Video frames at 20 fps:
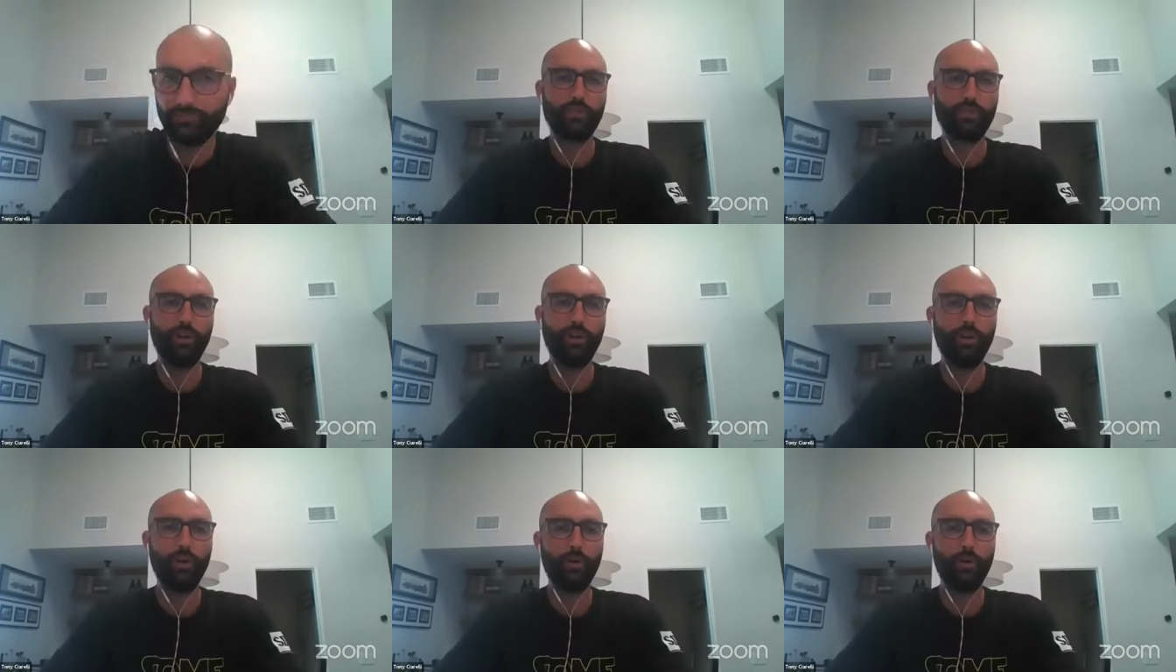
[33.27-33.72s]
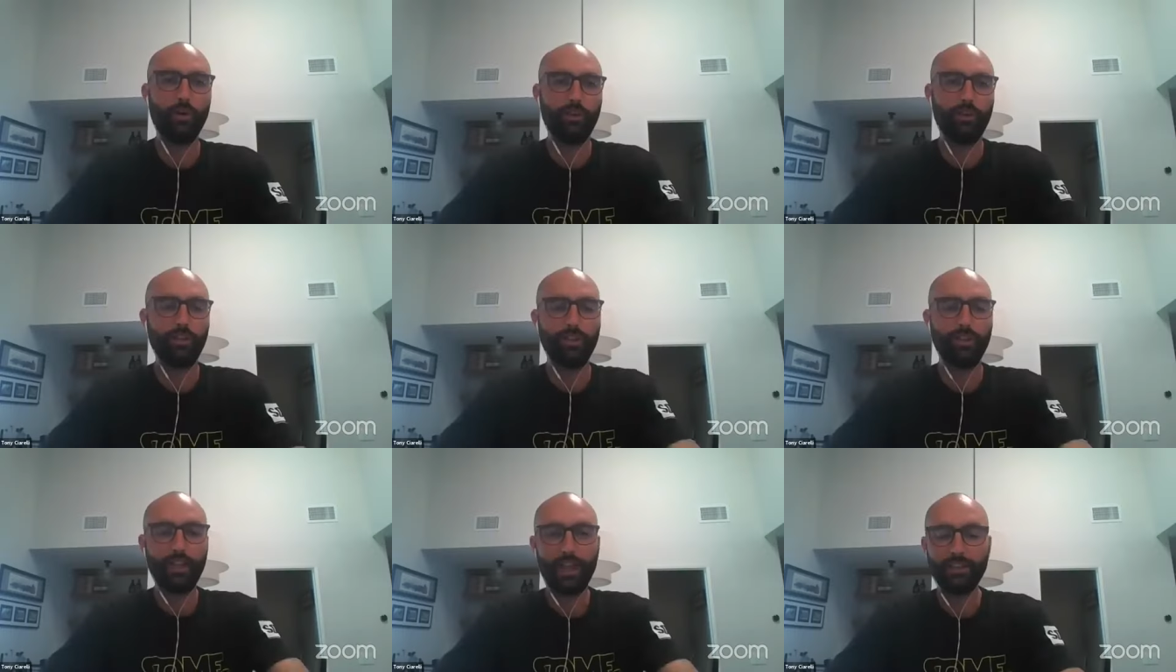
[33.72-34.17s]
So
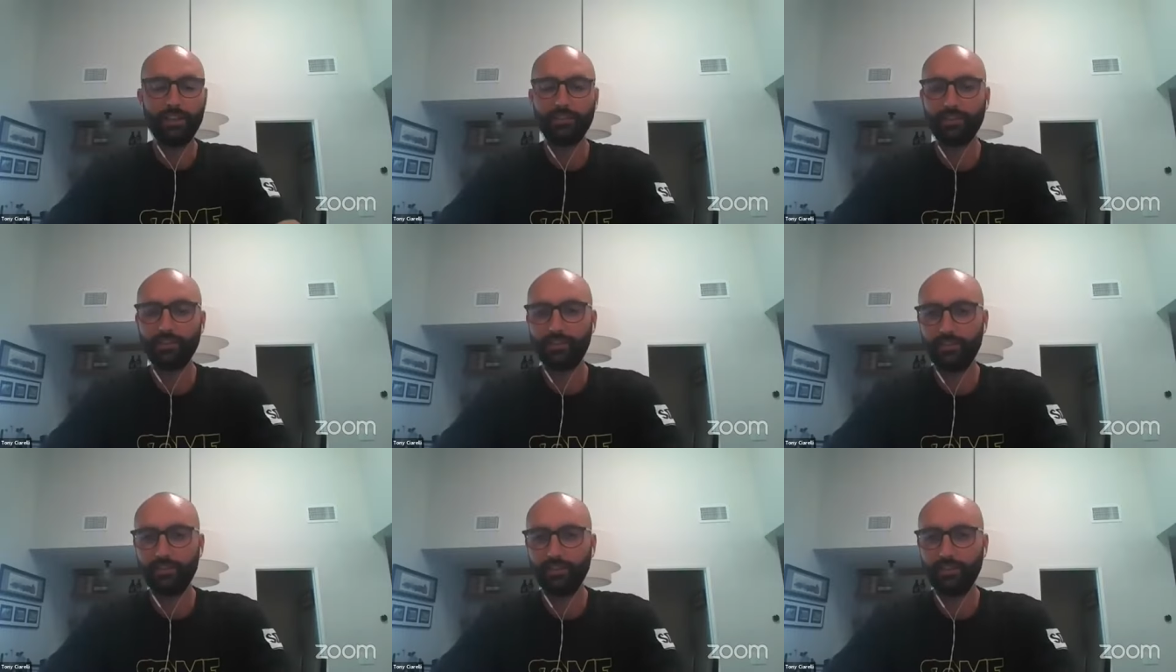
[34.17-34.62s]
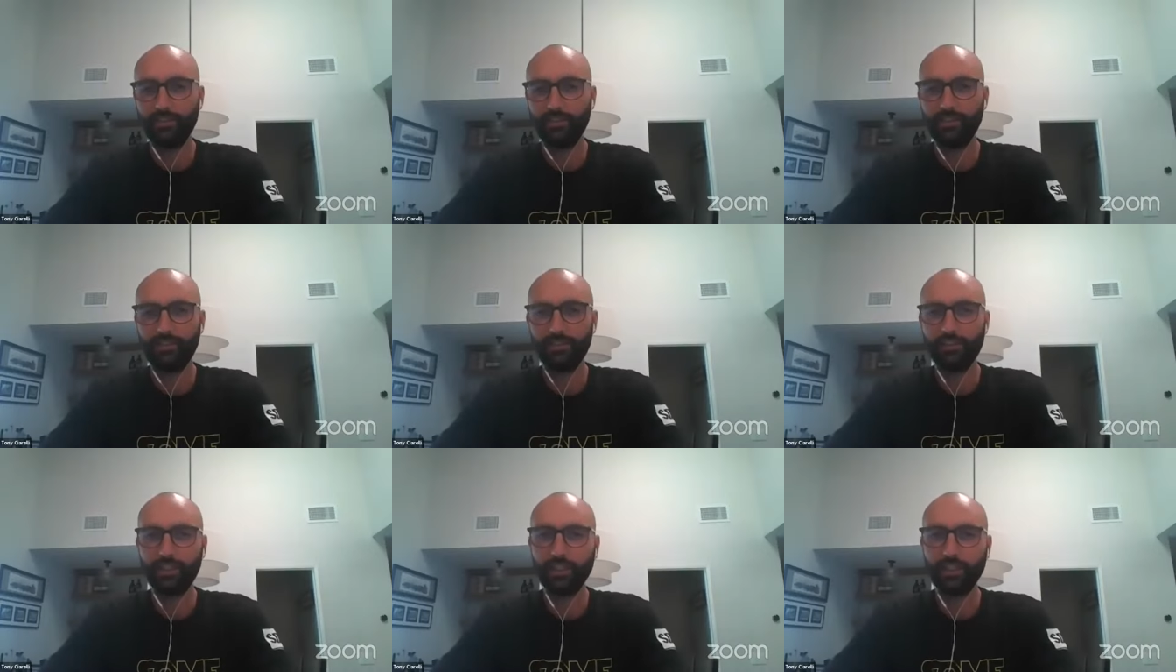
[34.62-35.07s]
let's
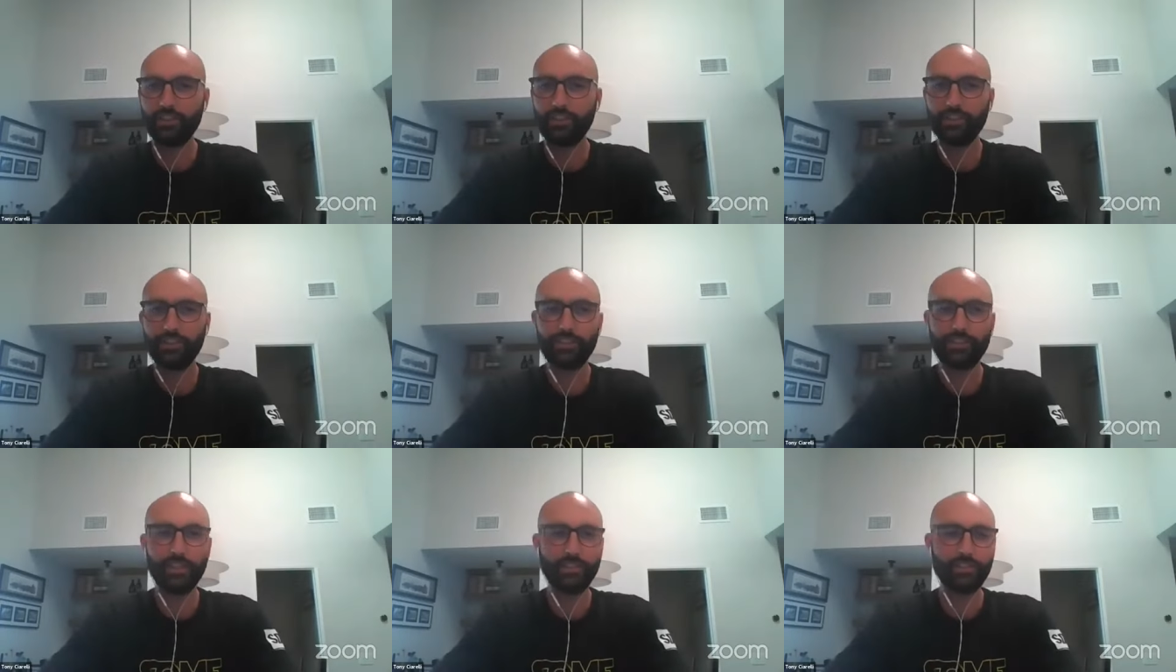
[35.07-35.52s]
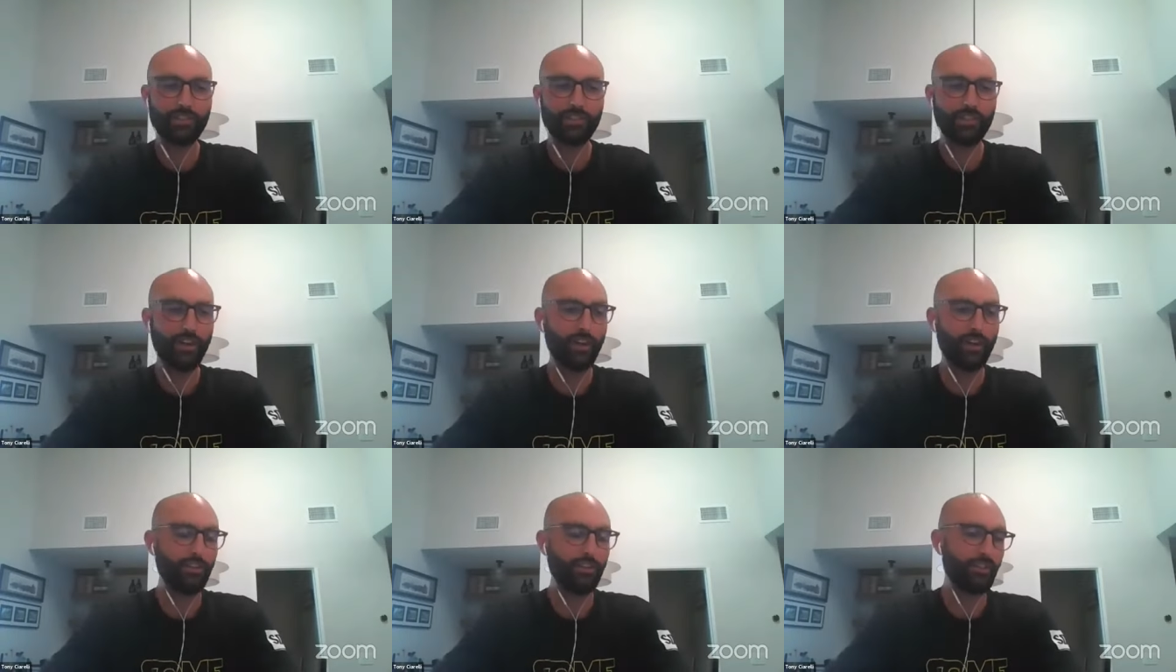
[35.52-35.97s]
let's just get
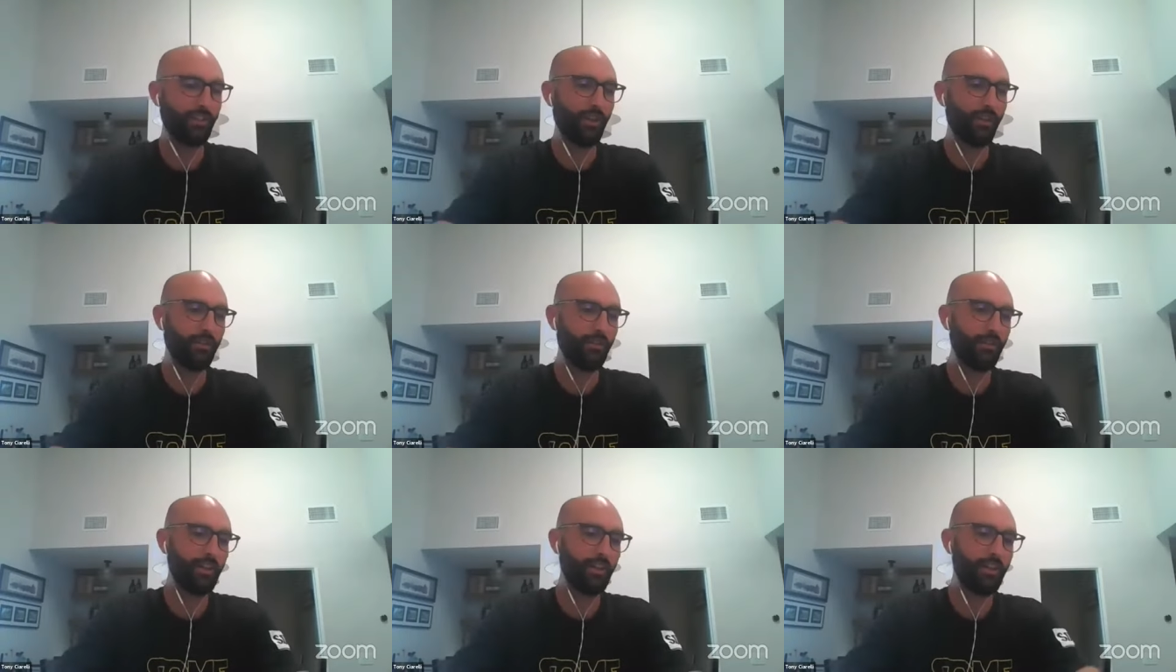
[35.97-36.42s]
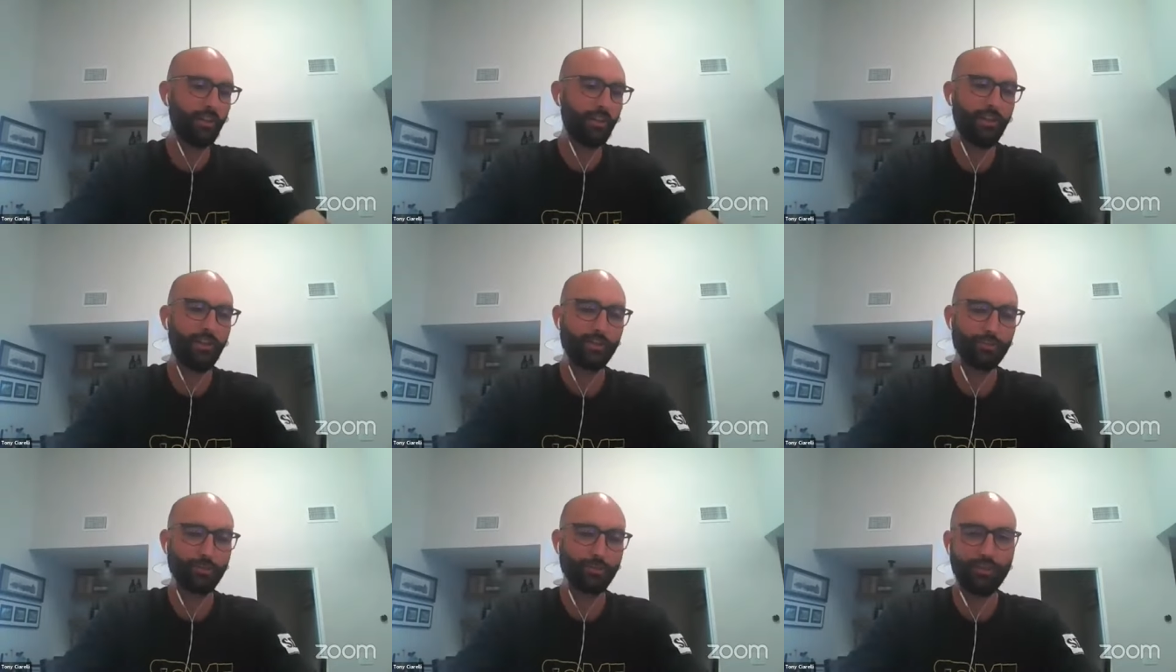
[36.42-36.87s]
started. So here,
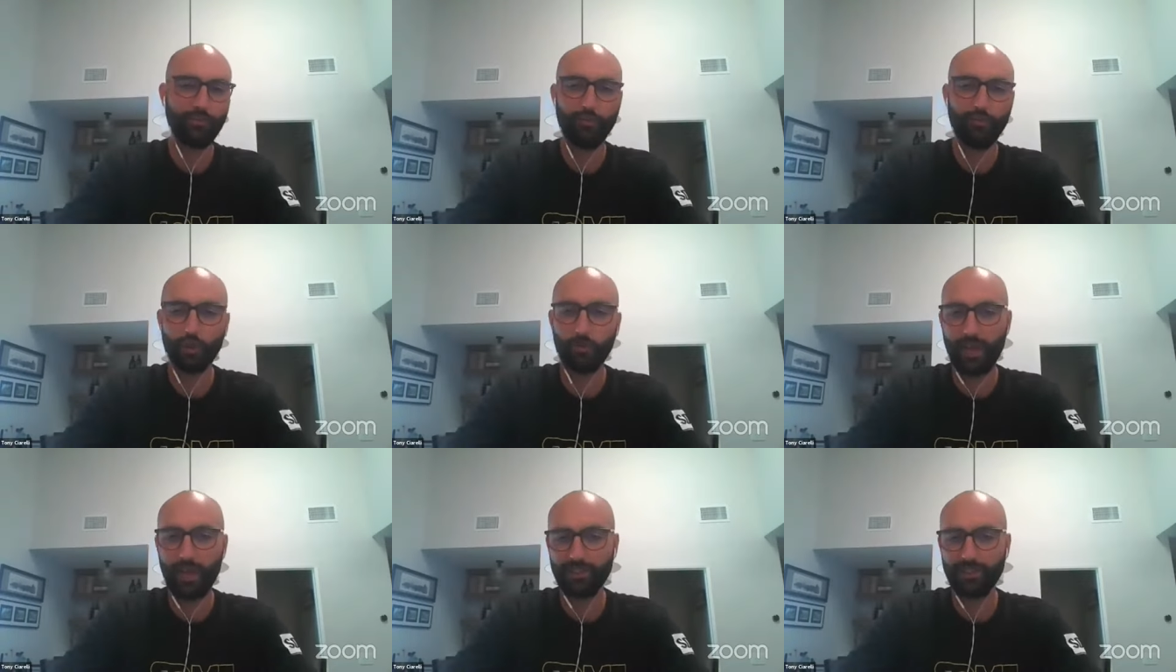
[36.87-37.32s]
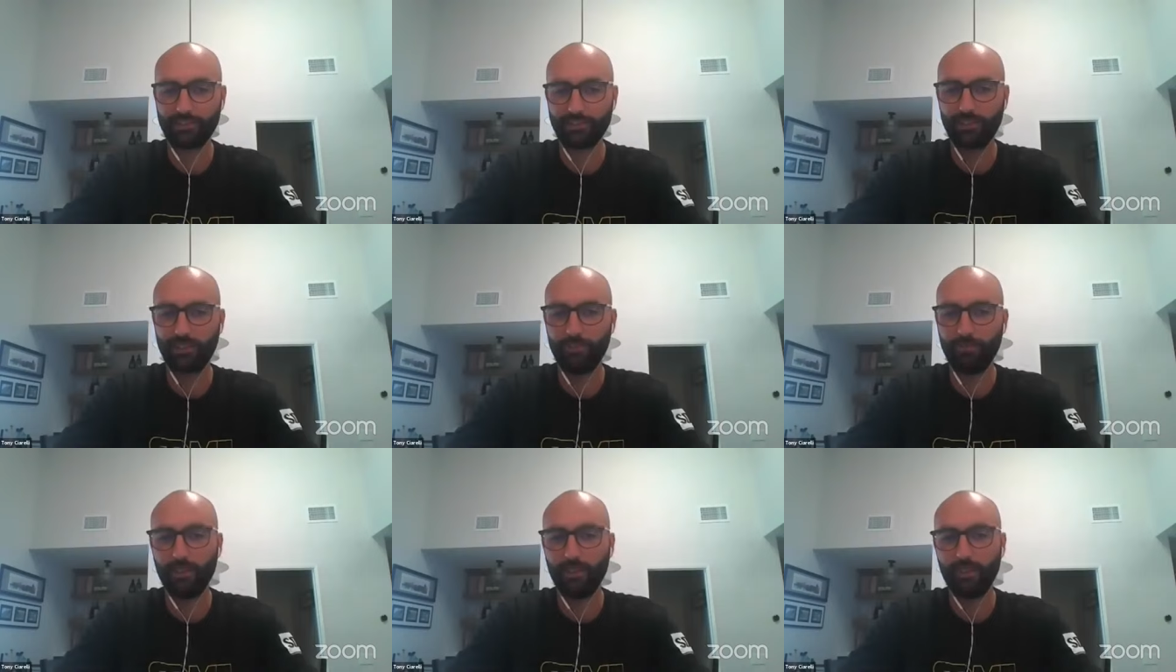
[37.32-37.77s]
here's what the format's
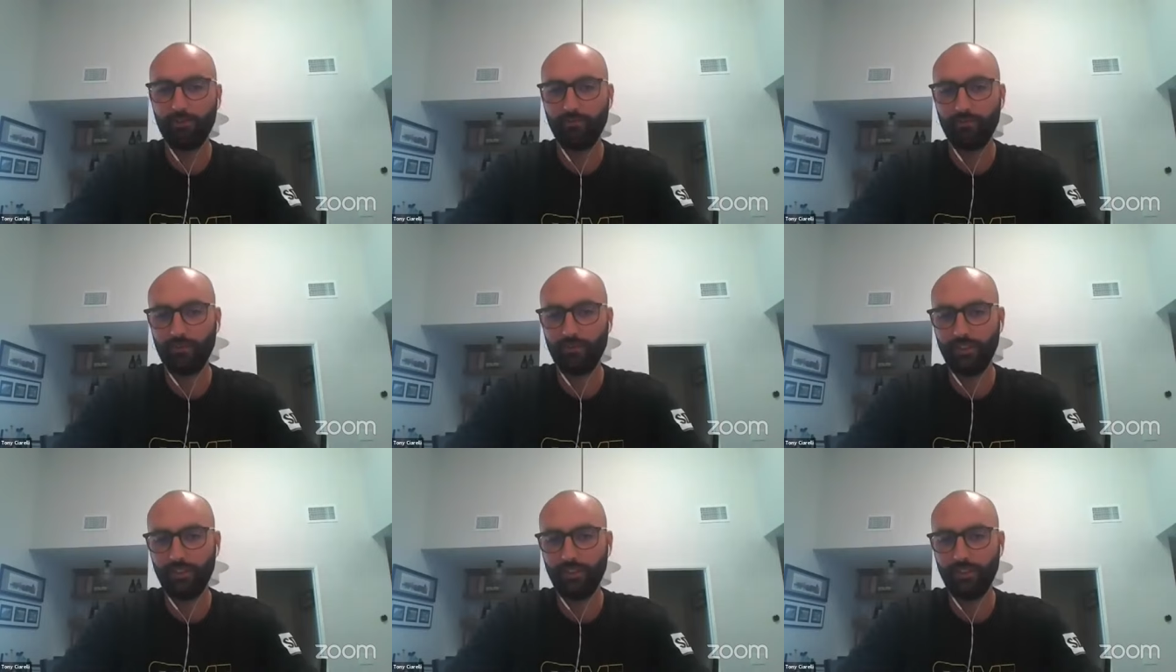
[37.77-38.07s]
going to be.